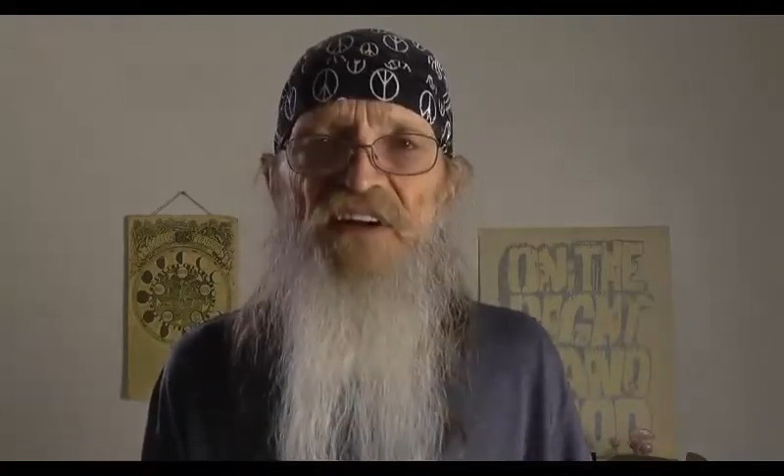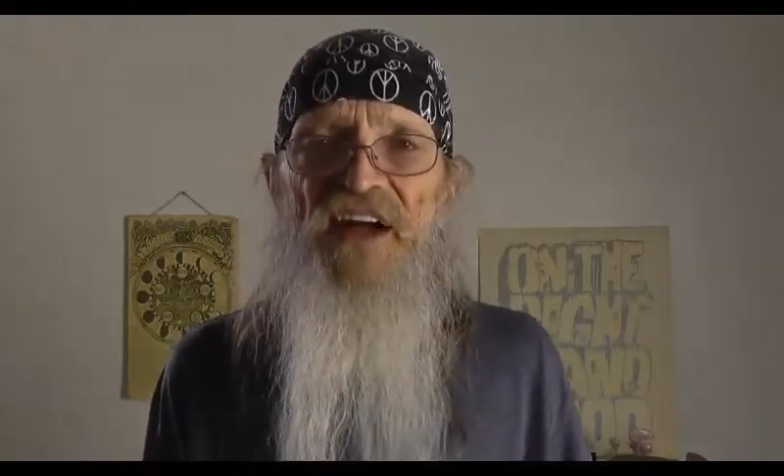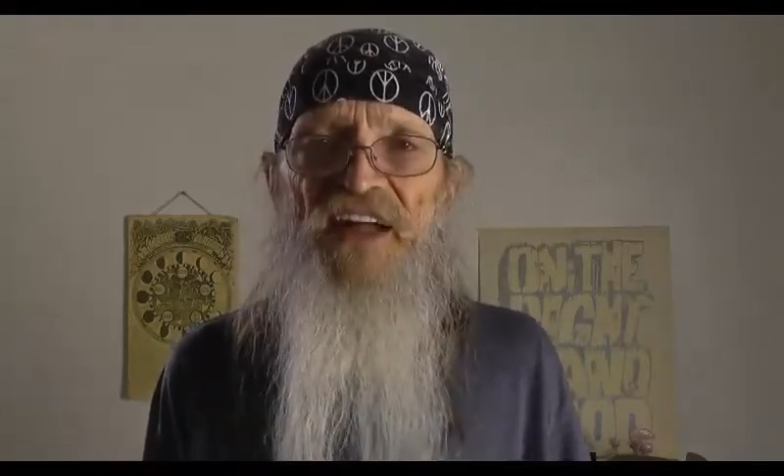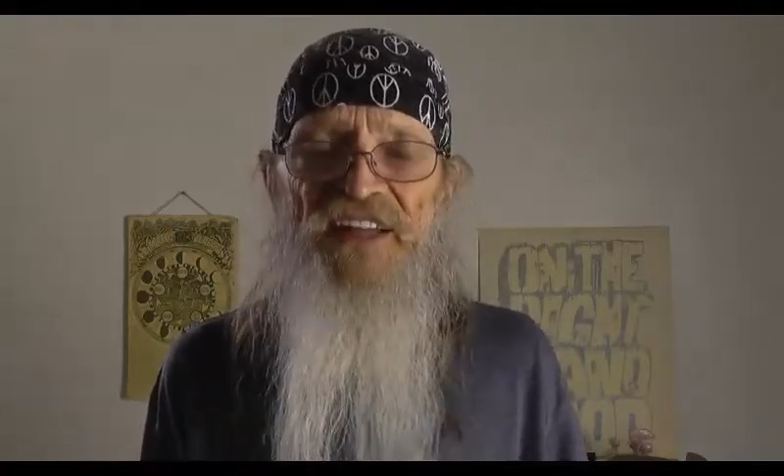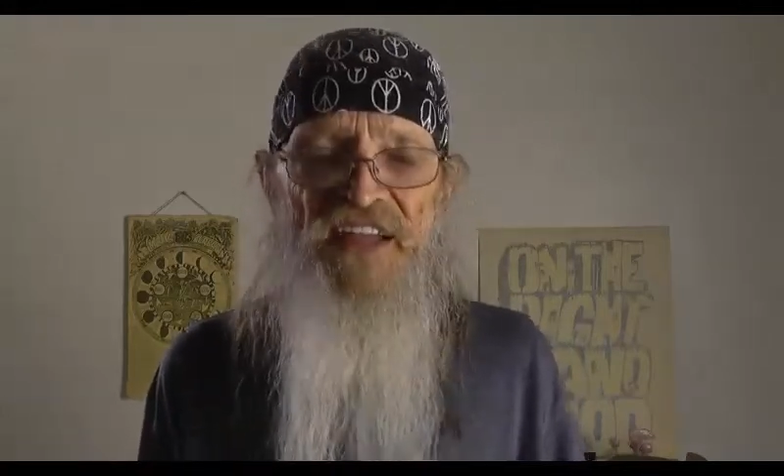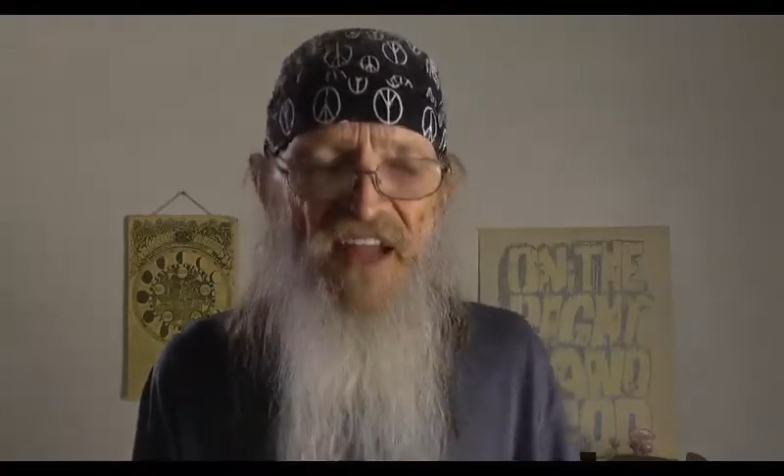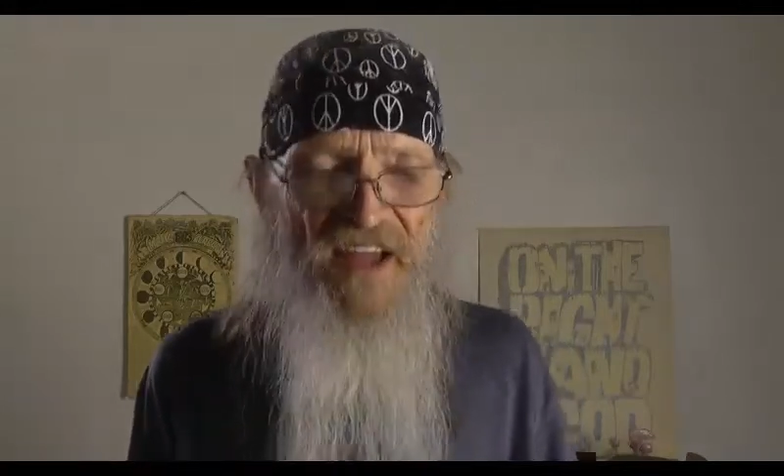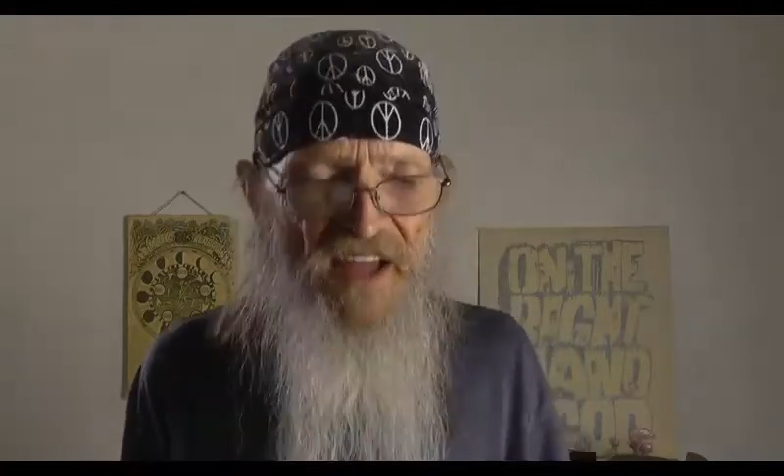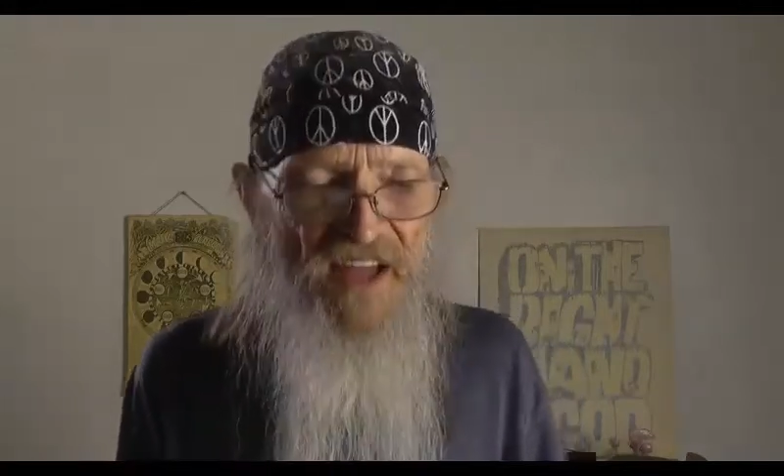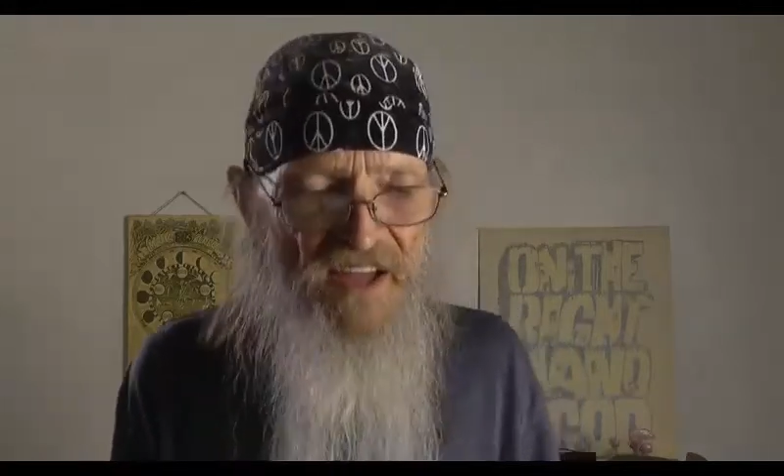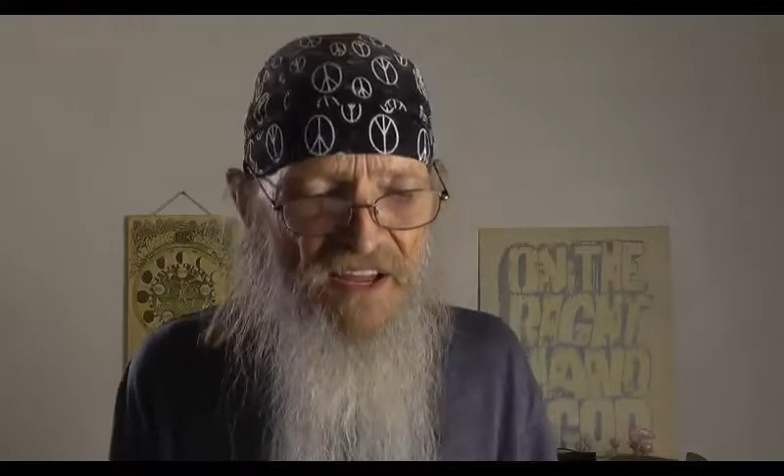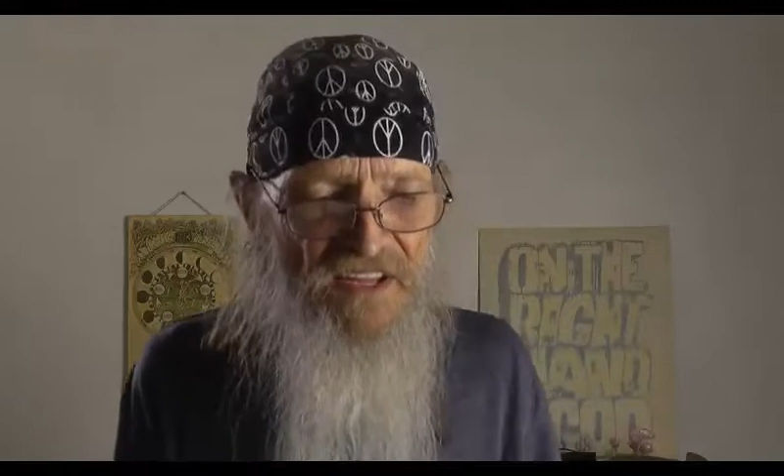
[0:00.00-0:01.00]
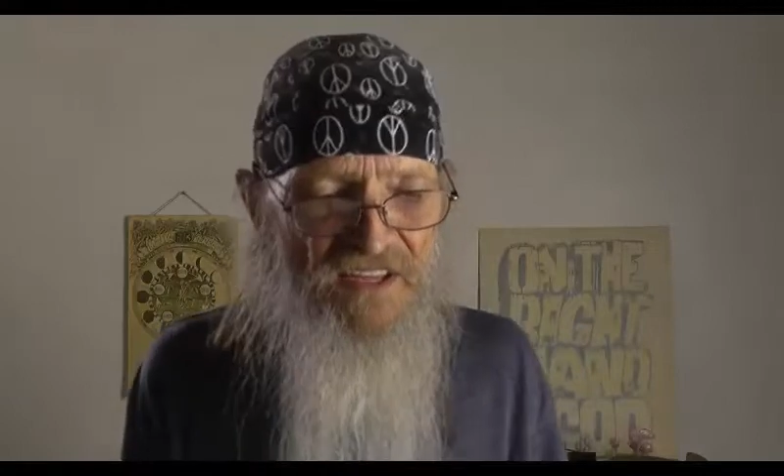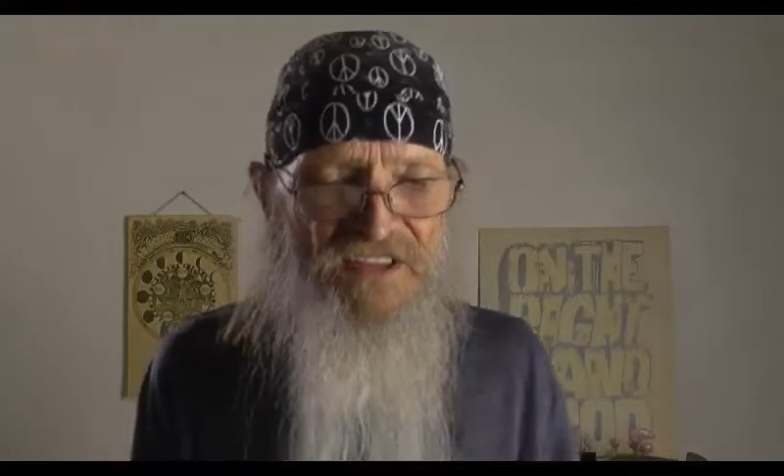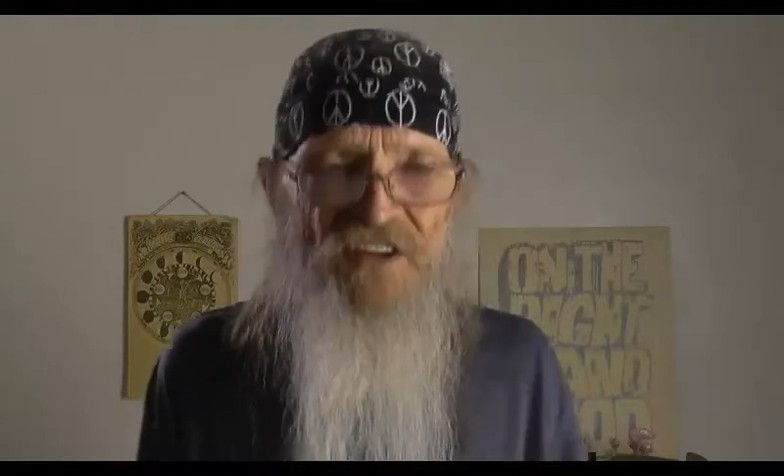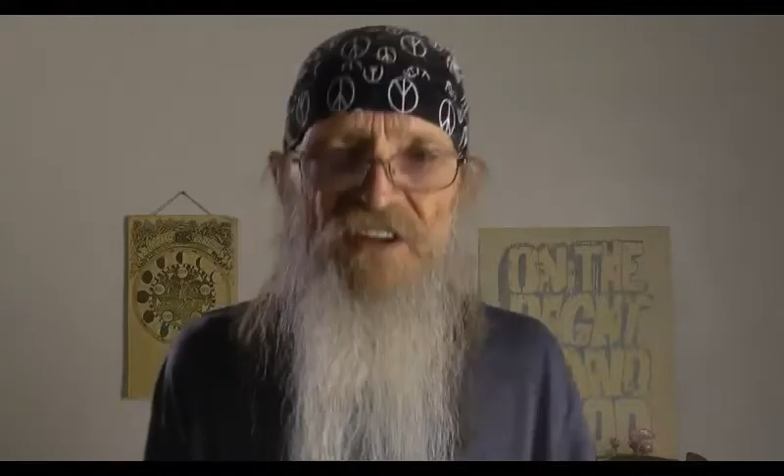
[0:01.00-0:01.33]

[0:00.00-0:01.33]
aka